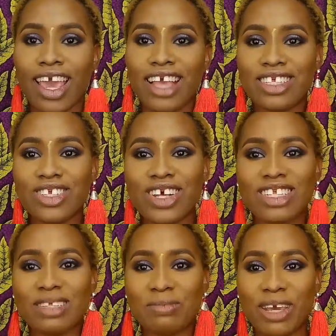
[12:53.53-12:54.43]
Is it
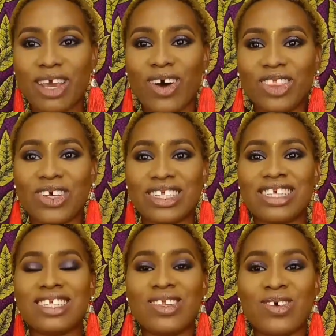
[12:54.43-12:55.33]
just me, or does
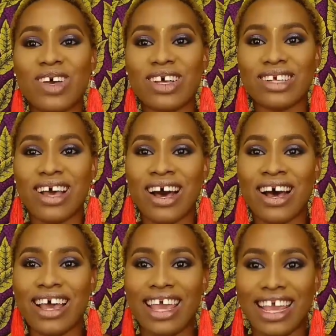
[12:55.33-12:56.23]
this look
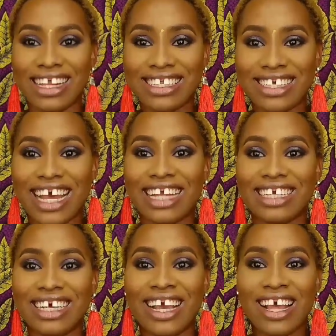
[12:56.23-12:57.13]

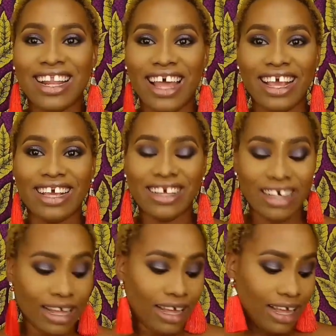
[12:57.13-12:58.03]
Indian-y,
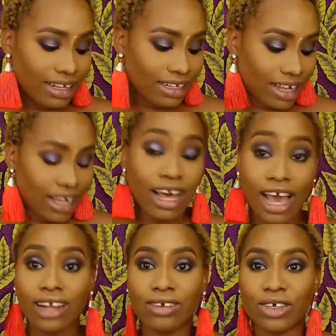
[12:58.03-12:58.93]
like an
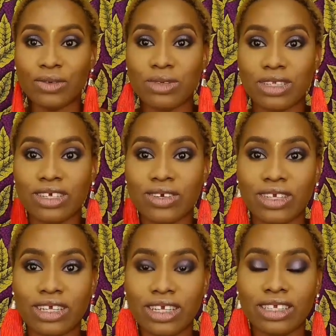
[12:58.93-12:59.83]
eye look you will see
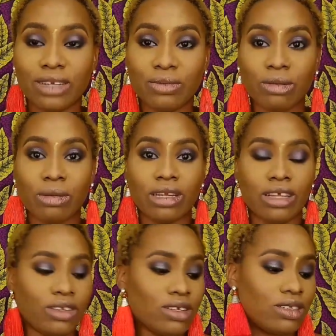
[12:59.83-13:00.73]
on an Indian woman?
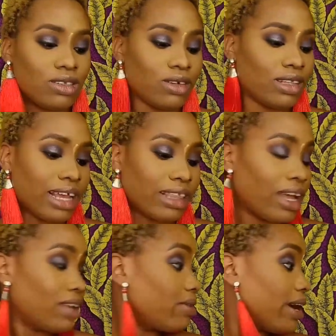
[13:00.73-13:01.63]
It does look like
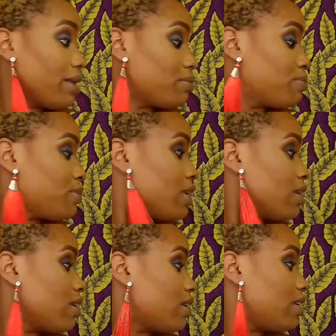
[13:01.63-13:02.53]
that, right?
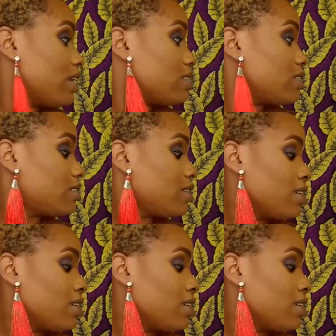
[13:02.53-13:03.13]
Yes, it